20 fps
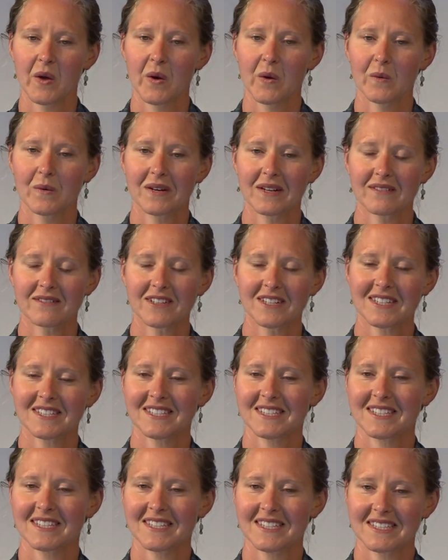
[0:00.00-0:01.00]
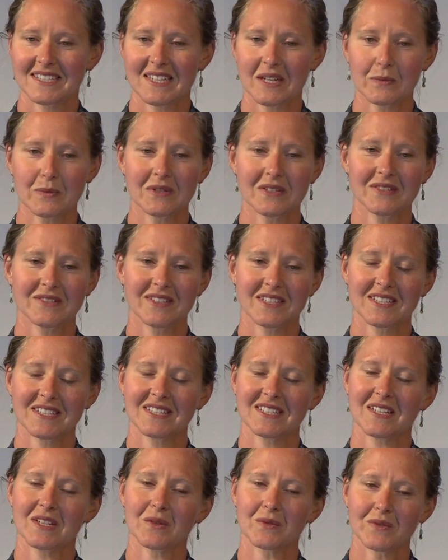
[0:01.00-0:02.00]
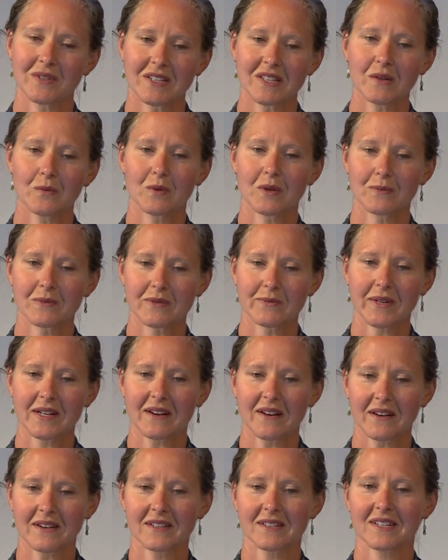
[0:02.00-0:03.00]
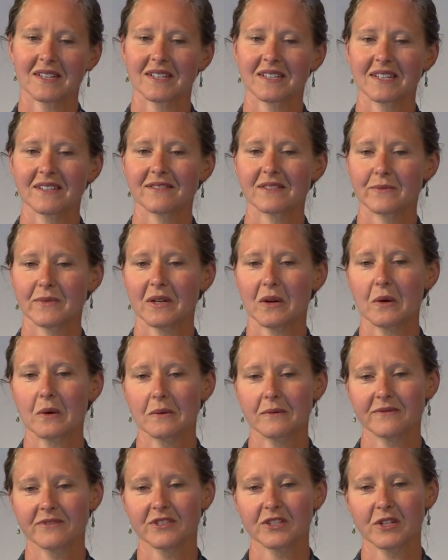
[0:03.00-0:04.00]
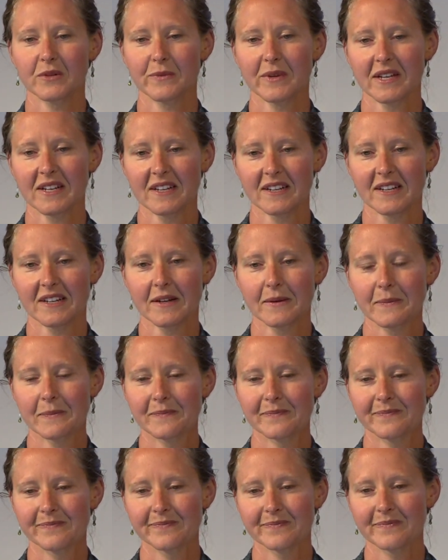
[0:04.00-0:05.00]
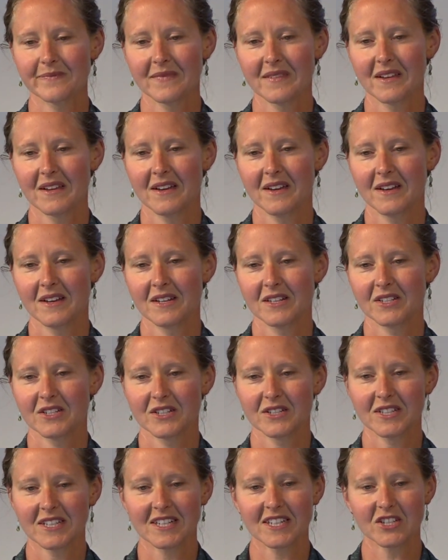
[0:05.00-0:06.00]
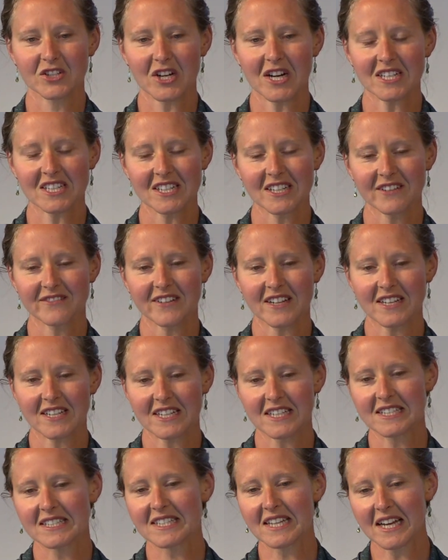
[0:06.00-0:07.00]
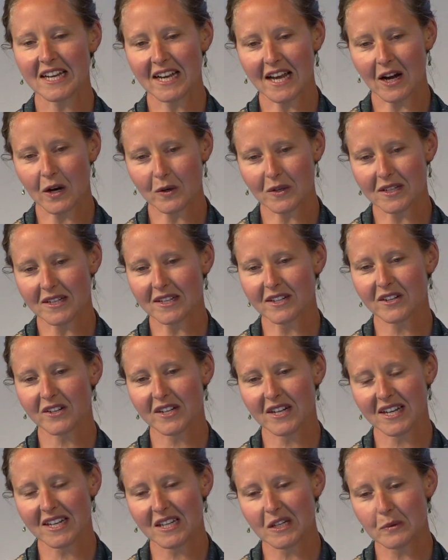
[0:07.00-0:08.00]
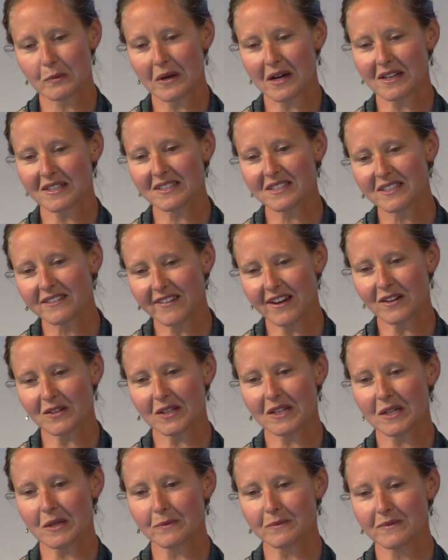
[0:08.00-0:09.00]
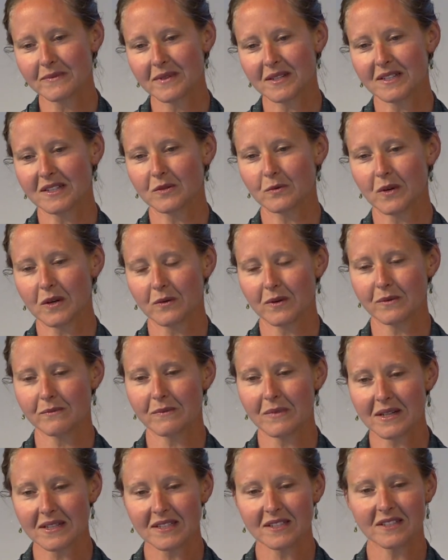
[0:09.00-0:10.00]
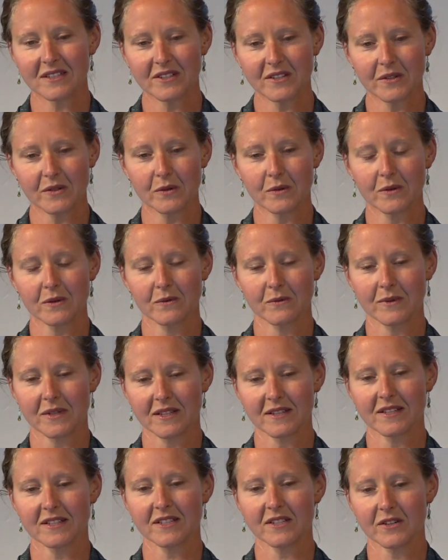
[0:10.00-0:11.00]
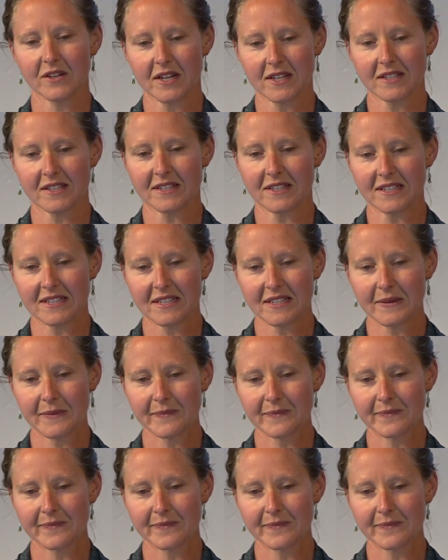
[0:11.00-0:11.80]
Whenever I see an example of this, it really warms my heart and gives me hope for humanity. Turning a tragic event inside out and creating a positive outcome is what we must do with this crisis.